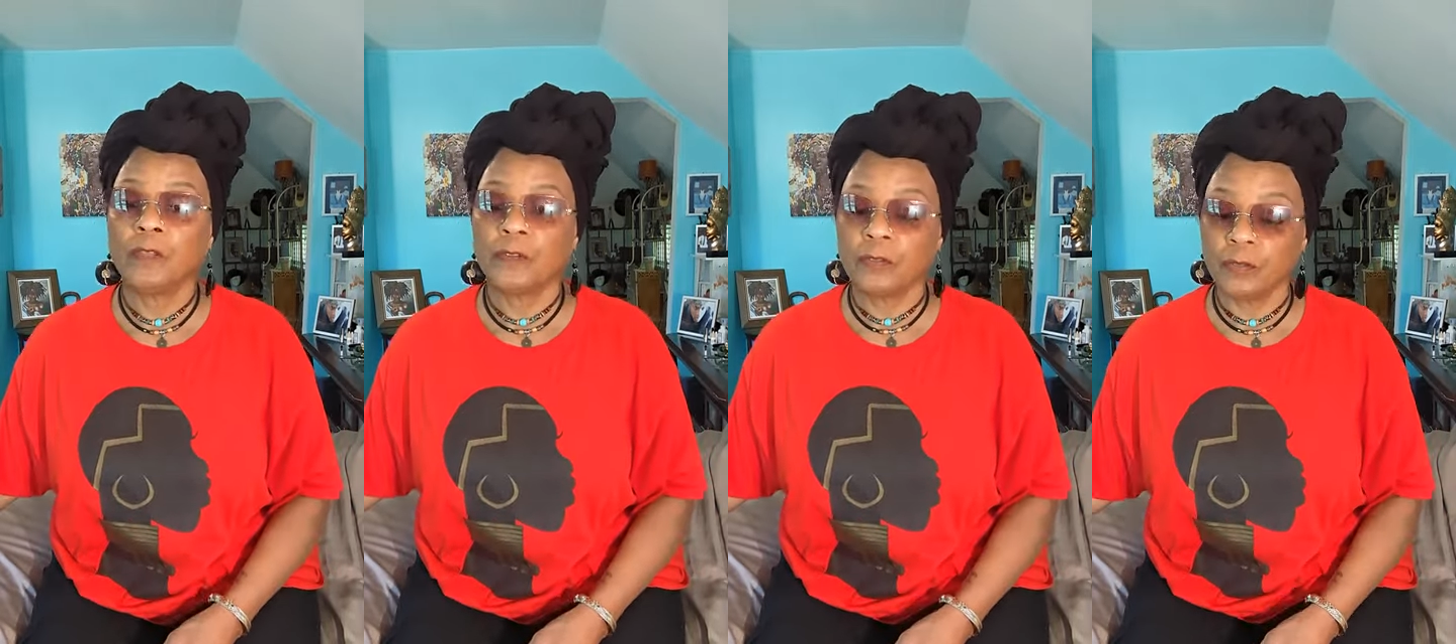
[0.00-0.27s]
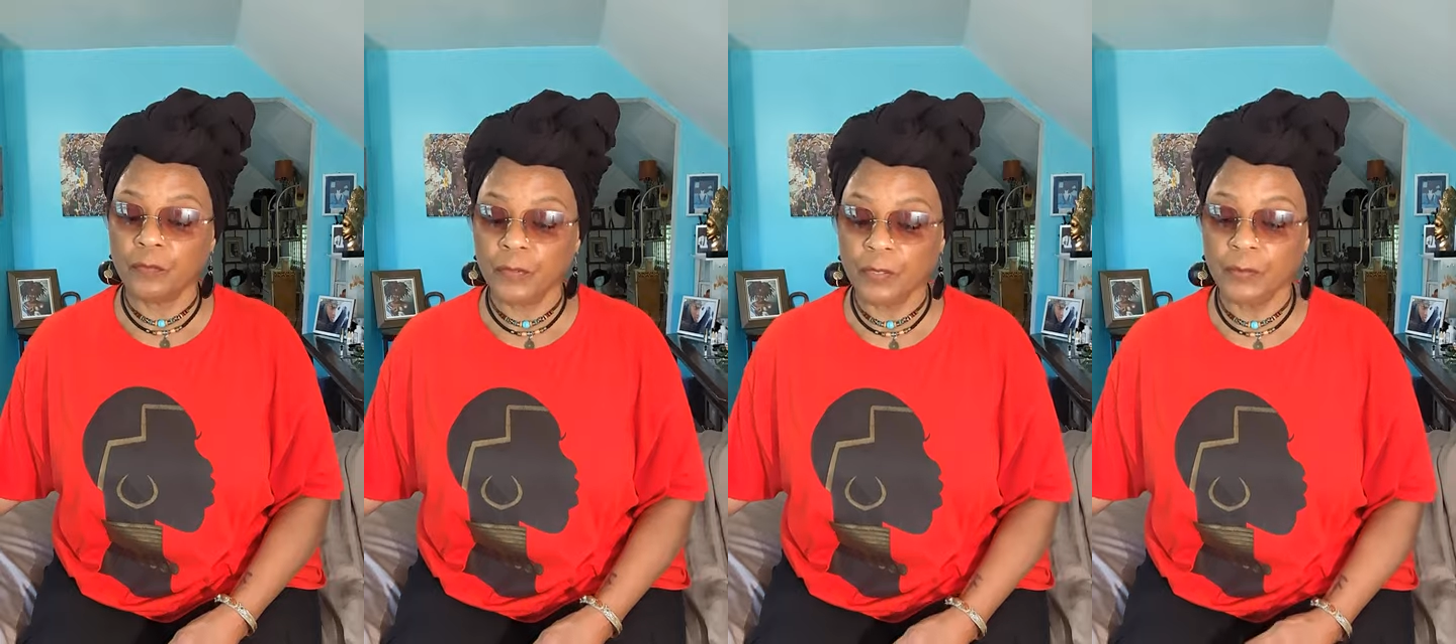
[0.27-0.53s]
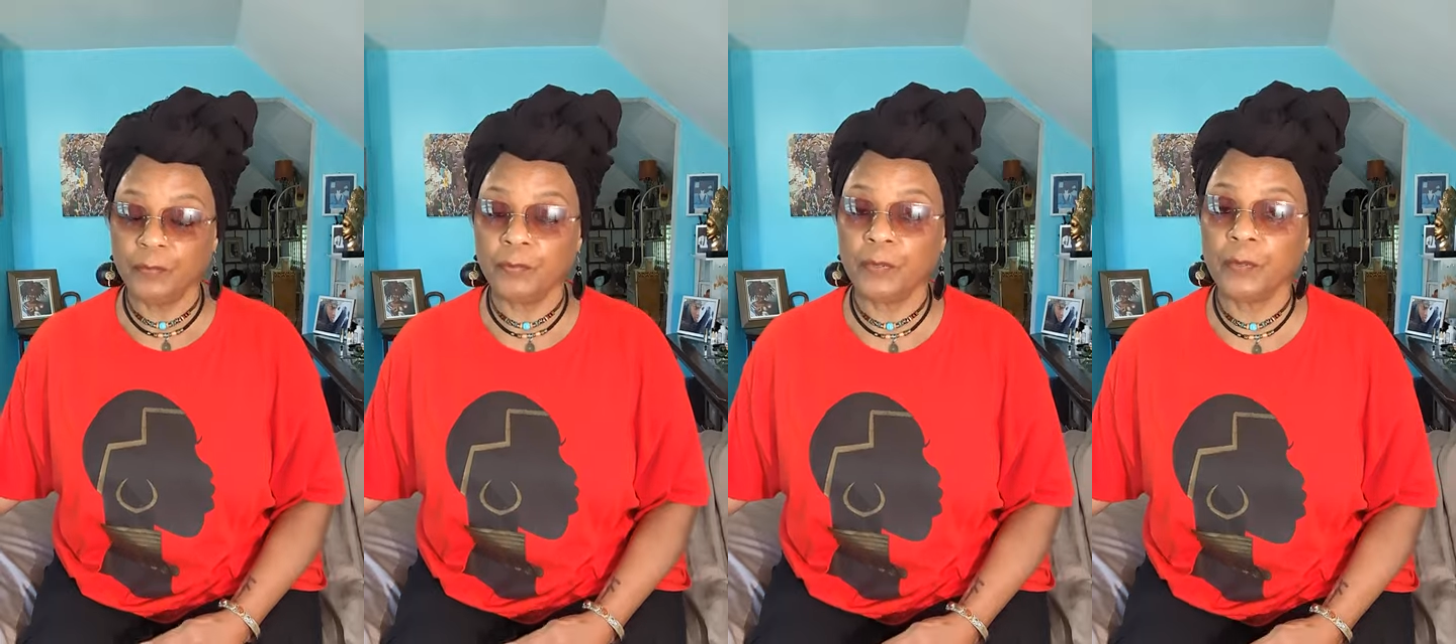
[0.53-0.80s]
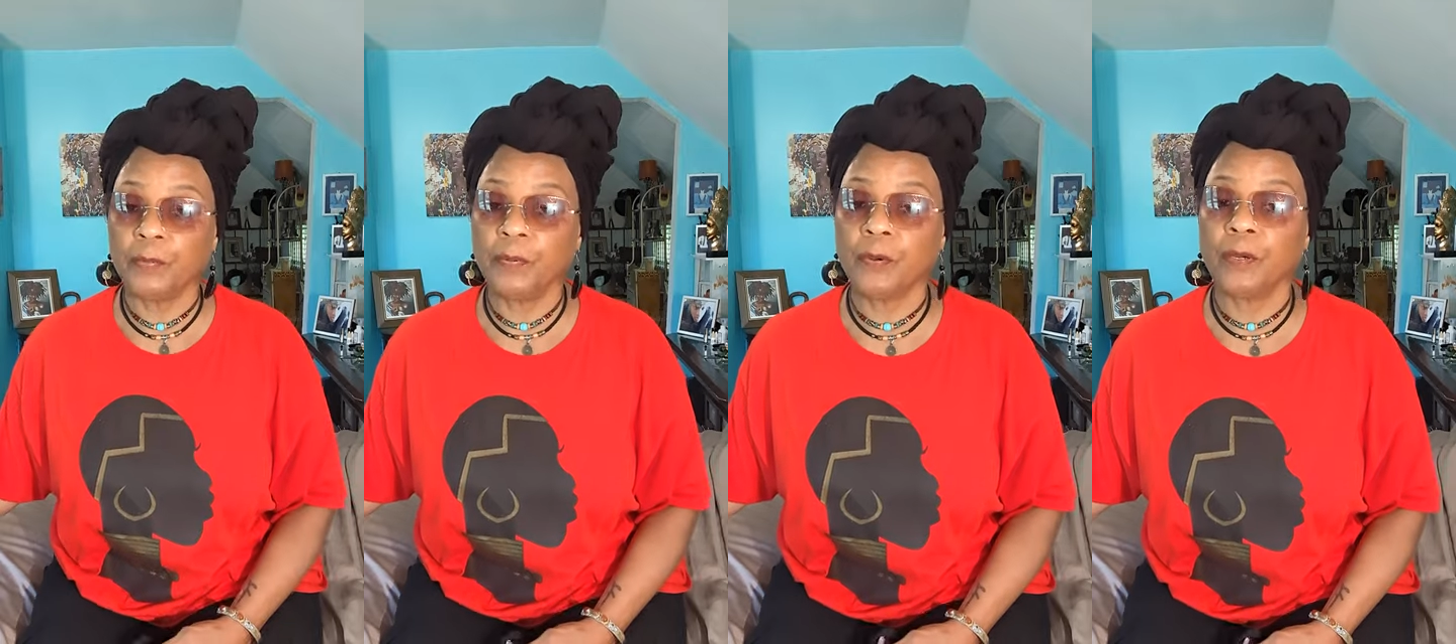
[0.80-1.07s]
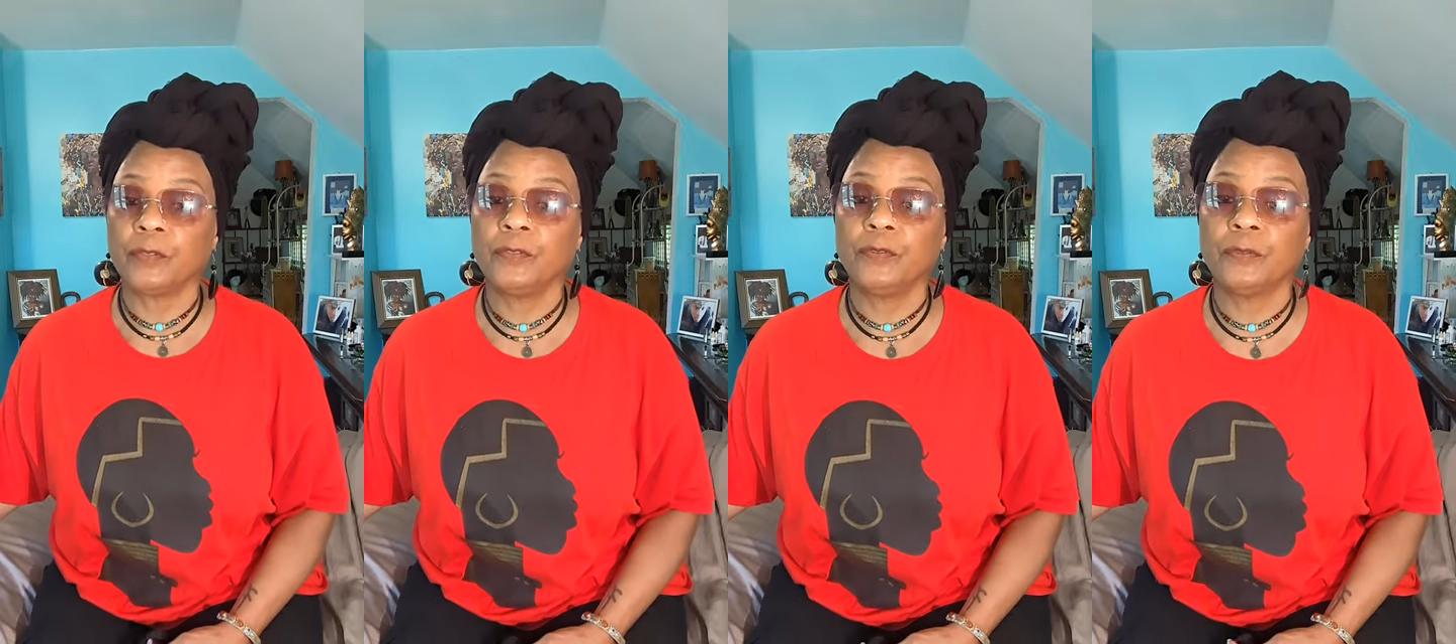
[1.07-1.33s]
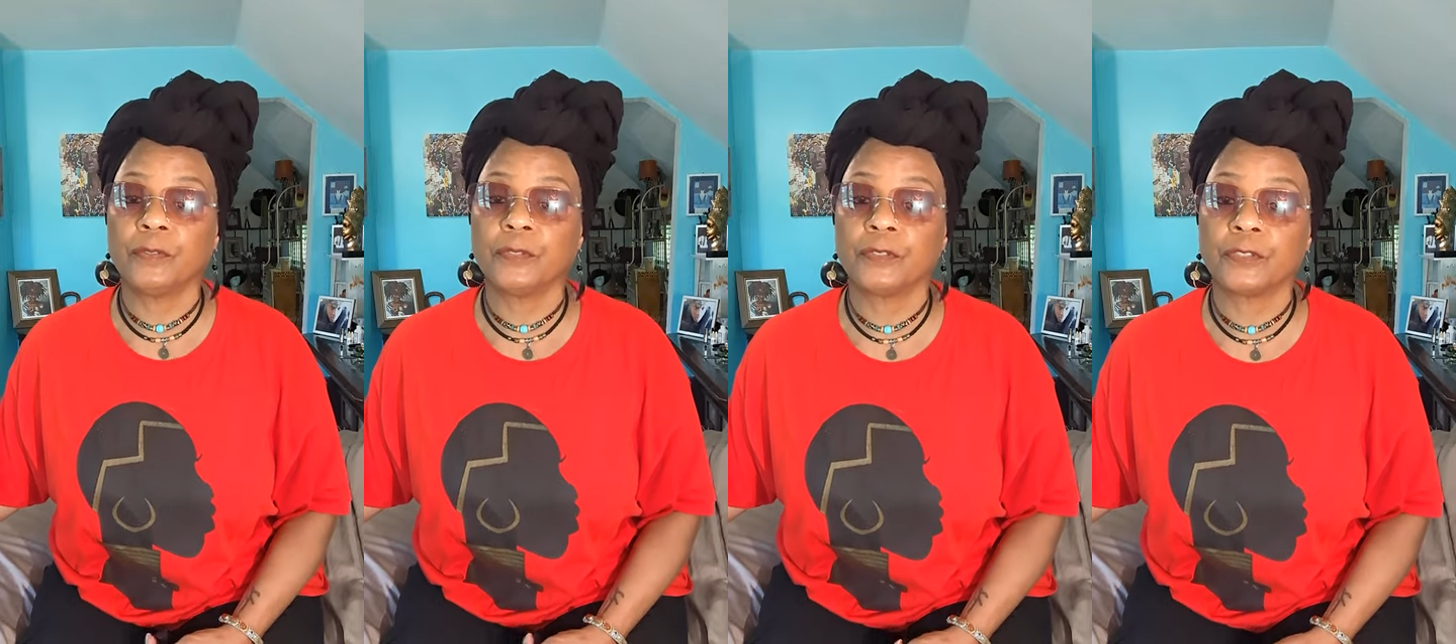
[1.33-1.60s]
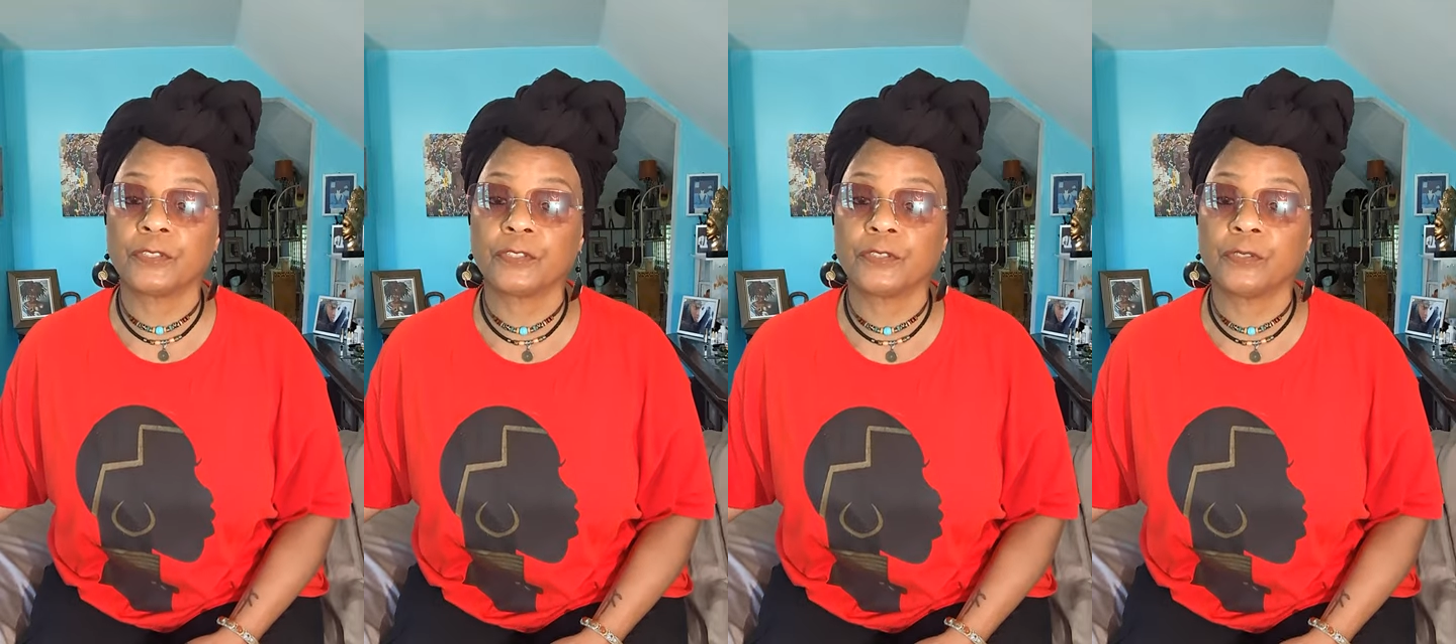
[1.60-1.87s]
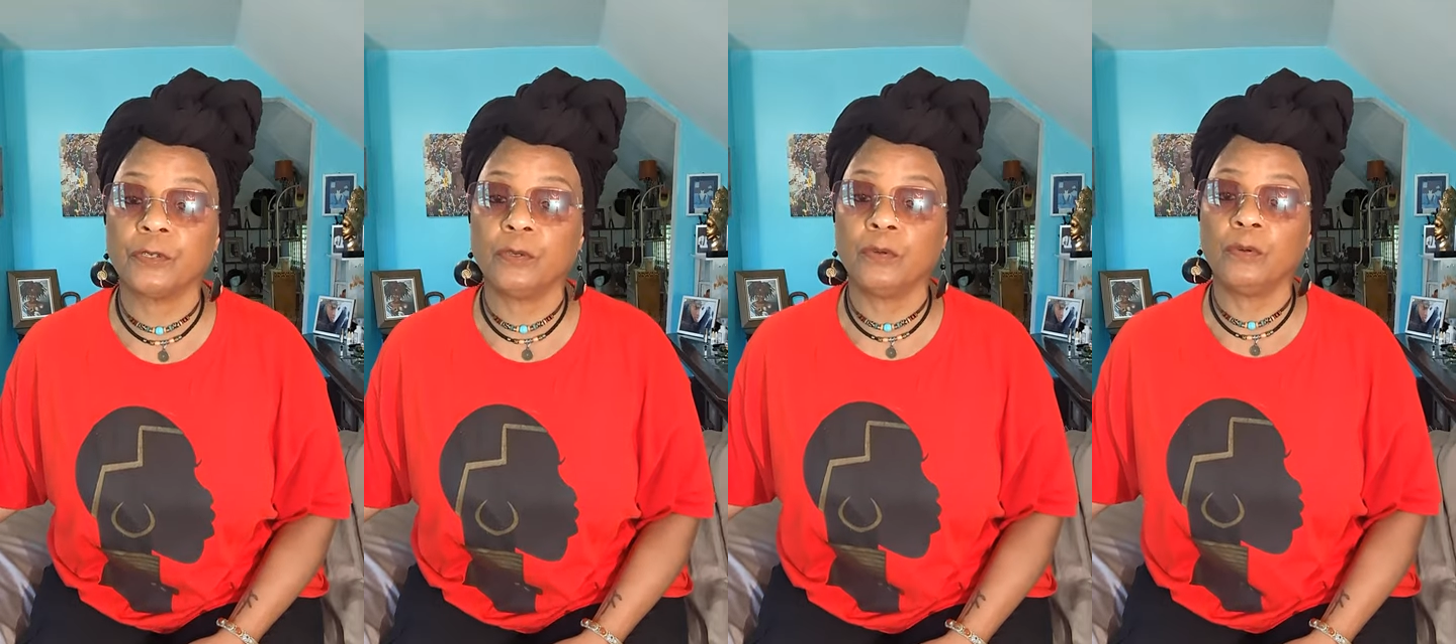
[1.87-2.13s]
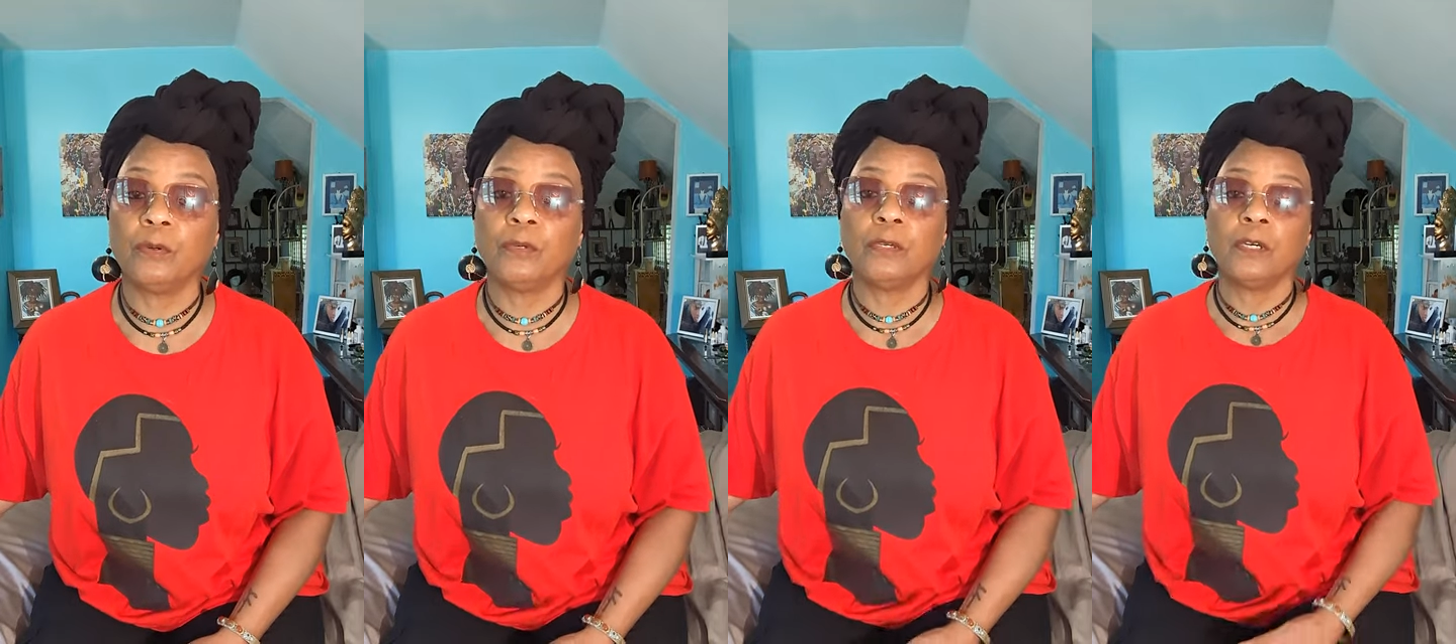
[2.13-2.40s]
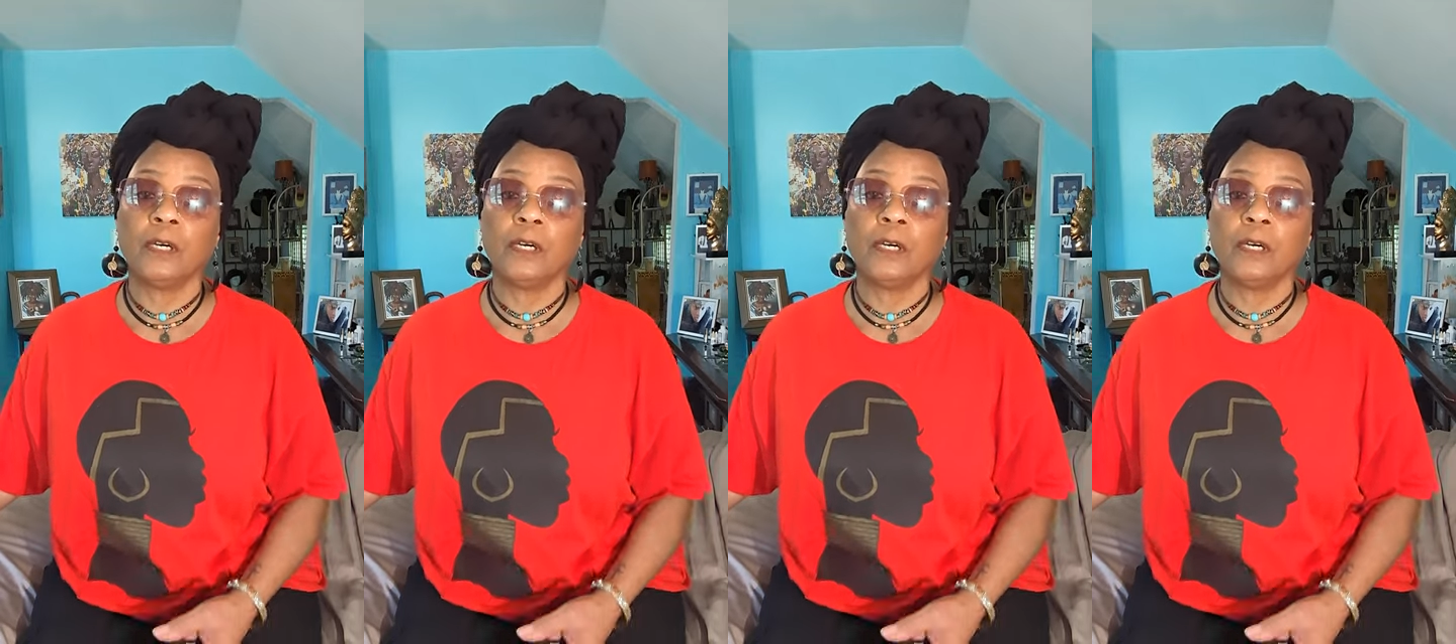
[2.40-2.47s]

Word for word: So many people are doing so